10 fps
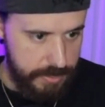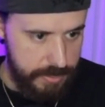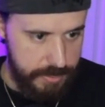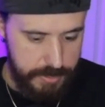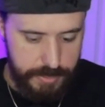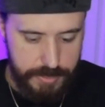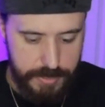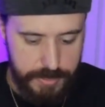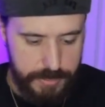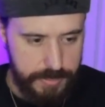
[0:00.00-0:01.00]

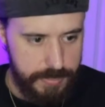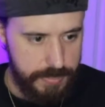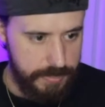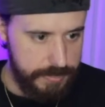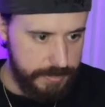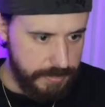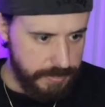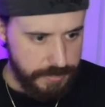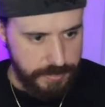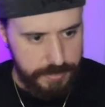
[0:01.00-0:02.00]

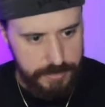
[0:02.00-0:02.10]
Nothing is said.